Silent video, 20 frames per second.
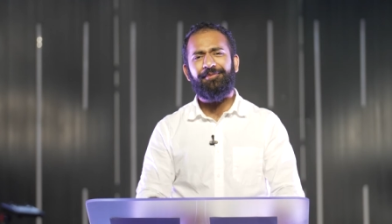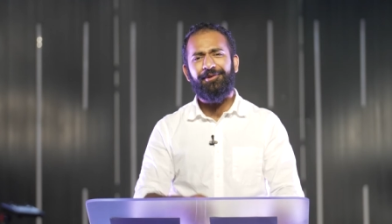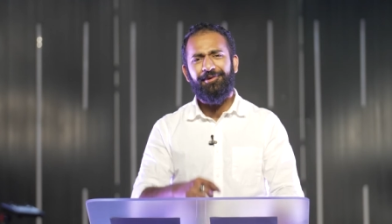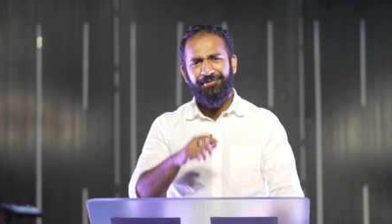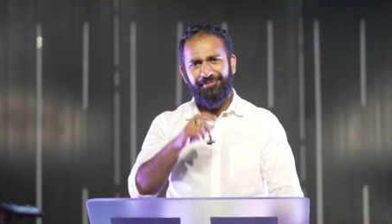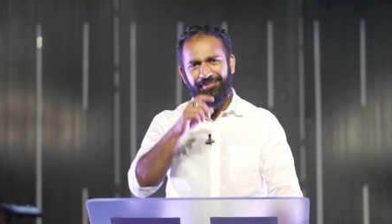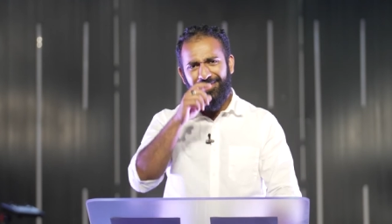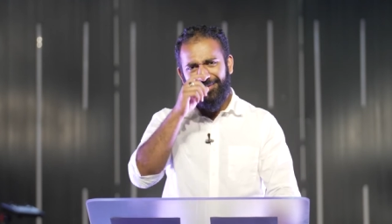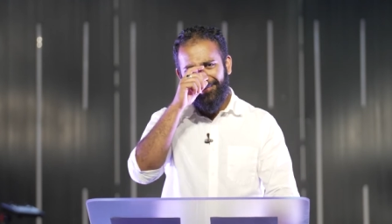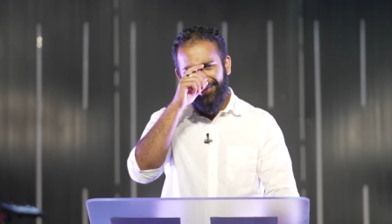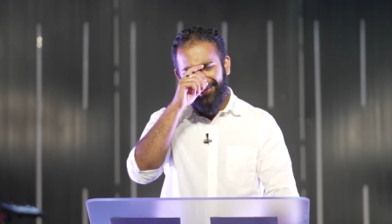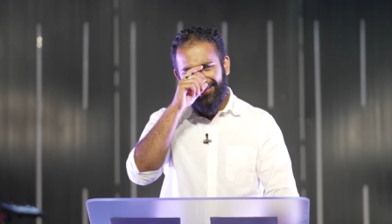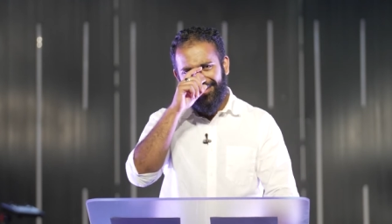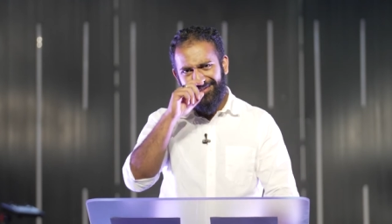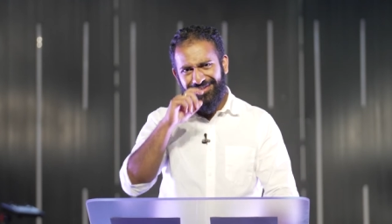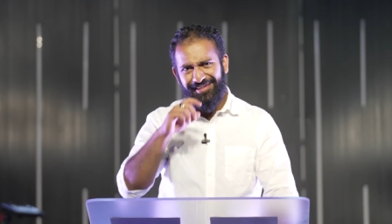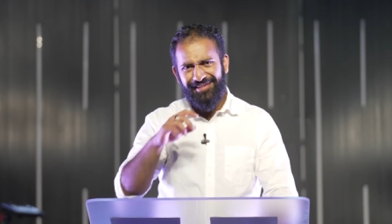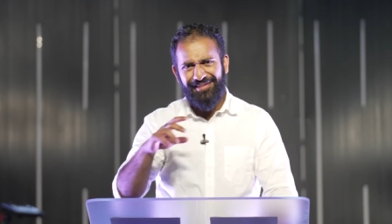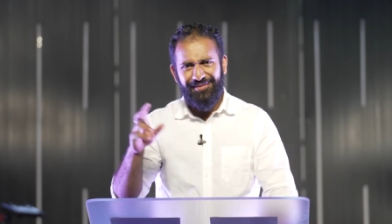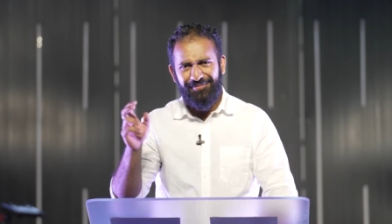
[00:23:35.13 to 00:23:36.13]
Oh, maybe I
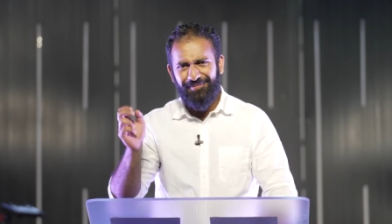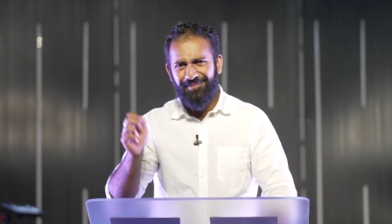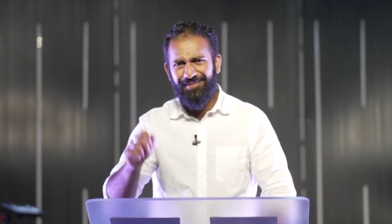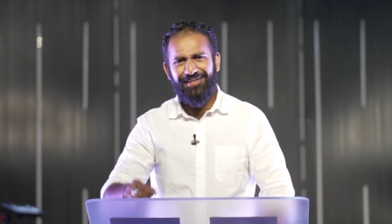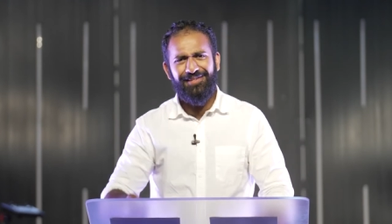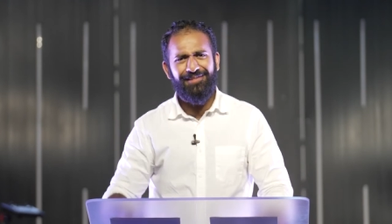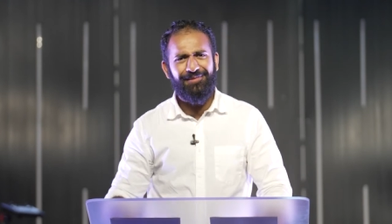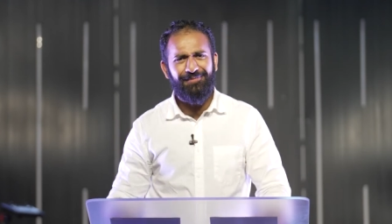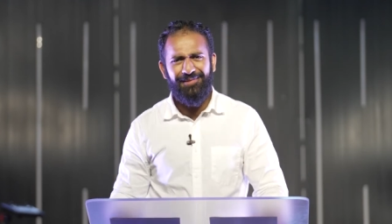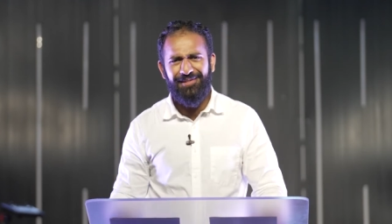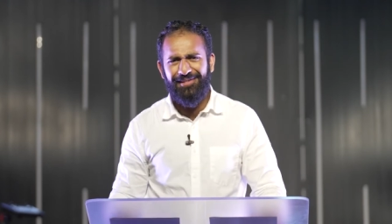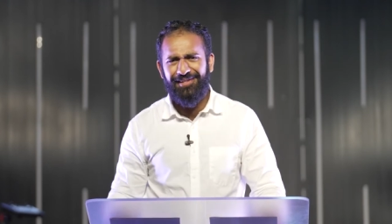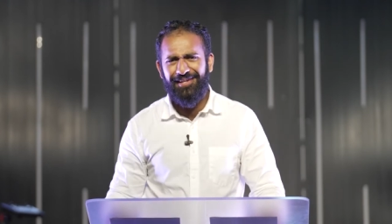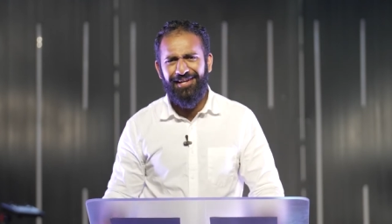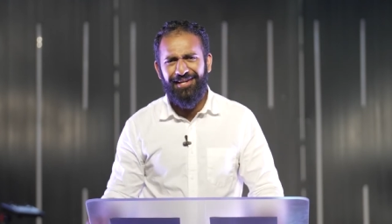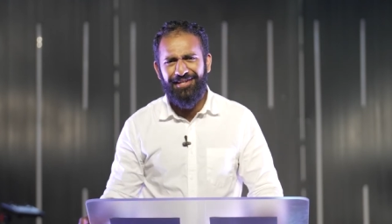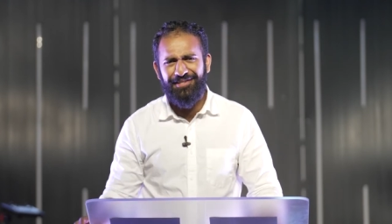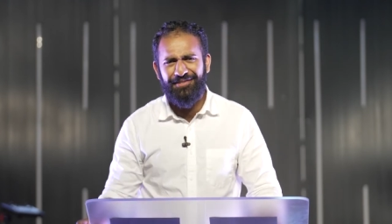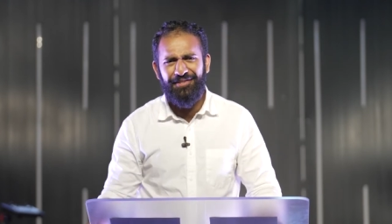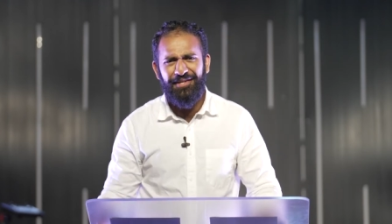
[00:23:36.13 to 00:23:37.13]
can give them a little bit of
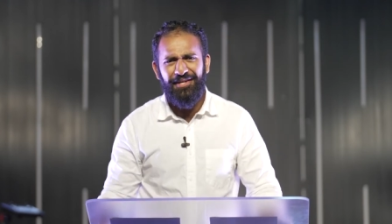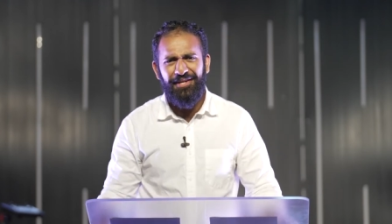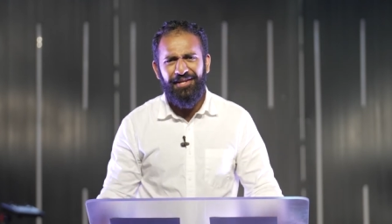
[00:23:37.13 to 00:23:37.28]
cash.